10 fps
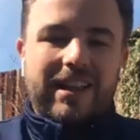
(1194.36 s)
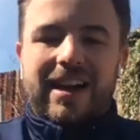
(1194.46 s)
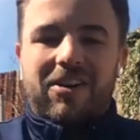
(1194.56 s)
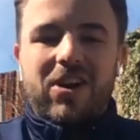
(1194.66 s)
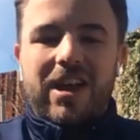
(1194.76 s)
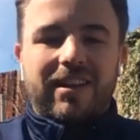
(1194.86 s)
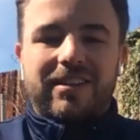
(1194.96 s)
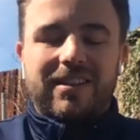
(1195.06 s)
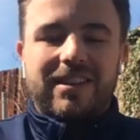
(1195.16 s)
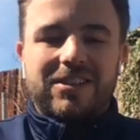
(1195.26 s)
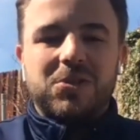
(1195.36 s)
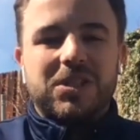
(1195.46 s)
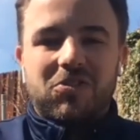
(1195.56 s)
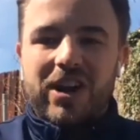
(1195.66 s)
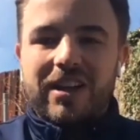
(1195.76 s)
at that rate. So it's
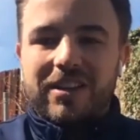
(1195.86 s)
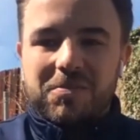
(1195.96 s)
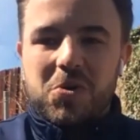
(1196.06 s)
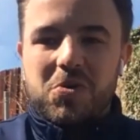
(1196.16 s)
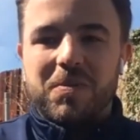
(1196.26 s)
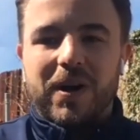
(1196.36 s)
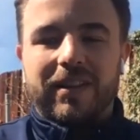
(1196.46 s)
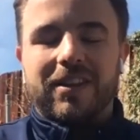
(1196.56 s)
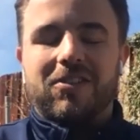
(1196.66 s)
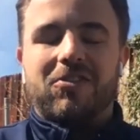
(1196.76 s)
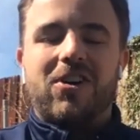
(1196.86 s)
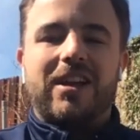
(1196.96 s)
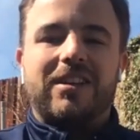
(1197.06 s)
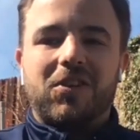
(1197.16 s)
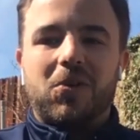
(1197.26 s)
the rate of movement and the
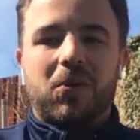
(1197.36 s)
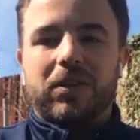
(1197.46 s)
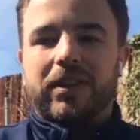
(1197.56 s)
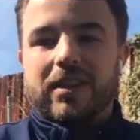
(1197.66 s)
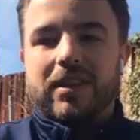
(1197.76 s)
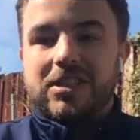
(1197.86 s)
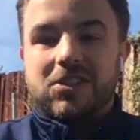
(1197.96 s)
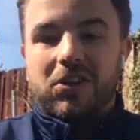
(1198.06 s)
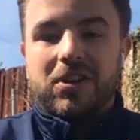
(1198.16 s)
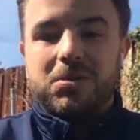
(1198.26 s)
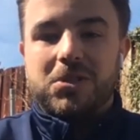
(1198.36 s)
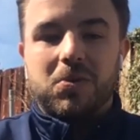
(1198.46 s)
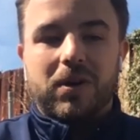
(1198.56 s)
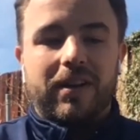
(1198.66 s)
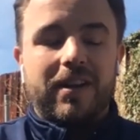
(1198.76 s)
rate of load that they're just not used
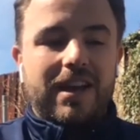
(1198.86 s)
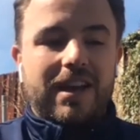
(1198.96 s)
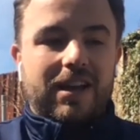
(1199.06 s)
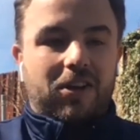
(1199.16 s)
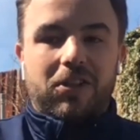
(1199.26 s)
to. And although